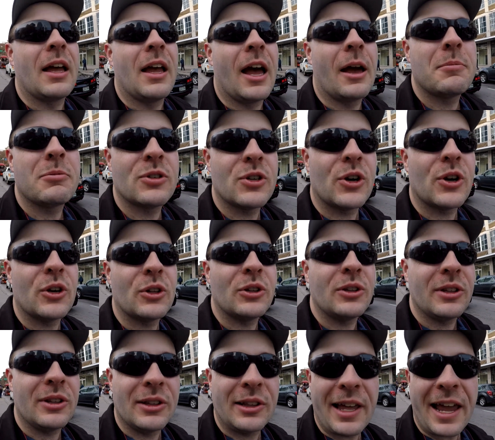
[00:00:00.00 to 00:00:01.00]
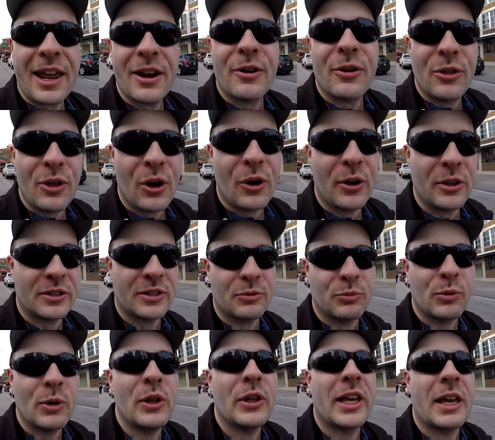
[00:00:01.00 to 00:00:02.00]
I'm sure later though it's
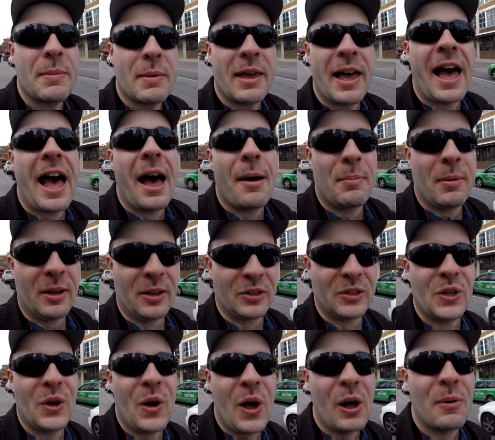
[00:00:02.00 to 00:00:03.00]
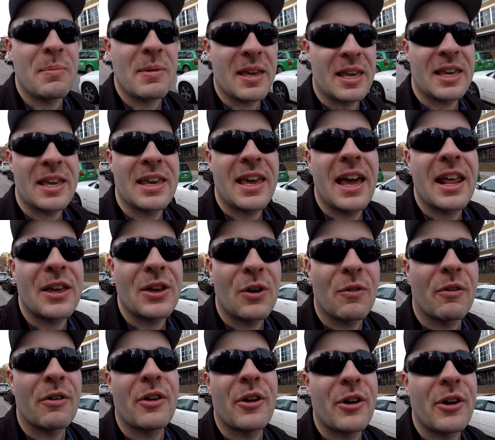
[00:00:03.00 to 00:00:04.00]
really gonna be hopping, so I'll be heading
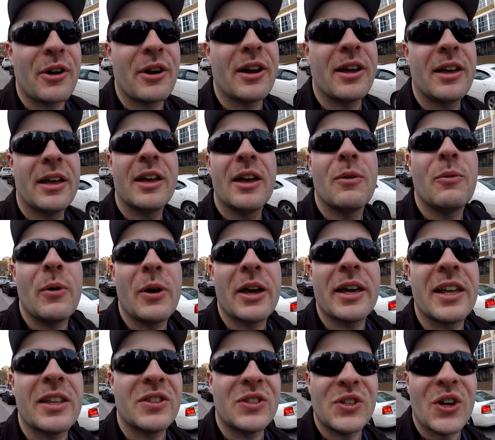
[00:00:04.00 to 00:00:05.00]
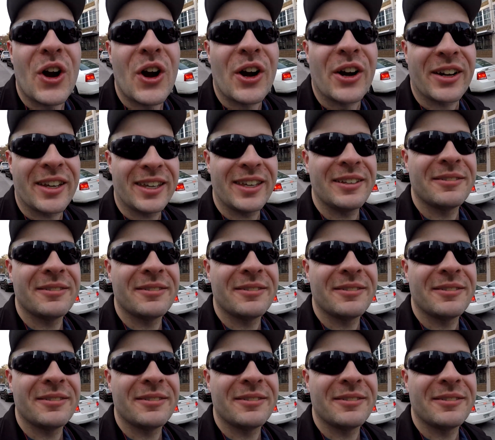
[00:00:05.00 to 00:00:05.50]
over there when it gets dark.